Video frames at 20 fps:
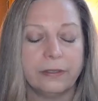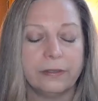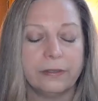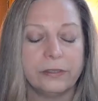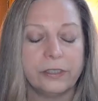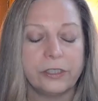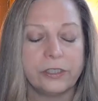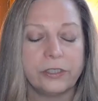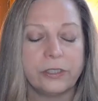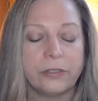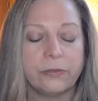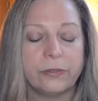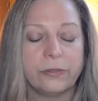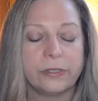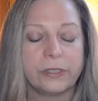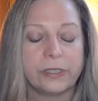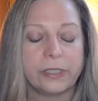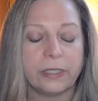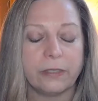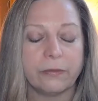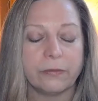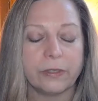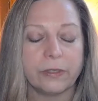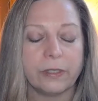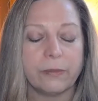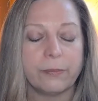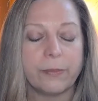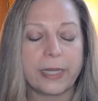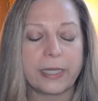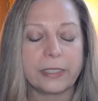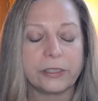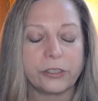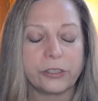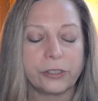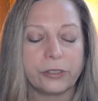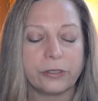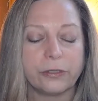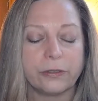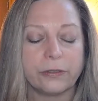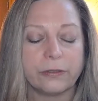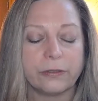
Just noticing with compassion.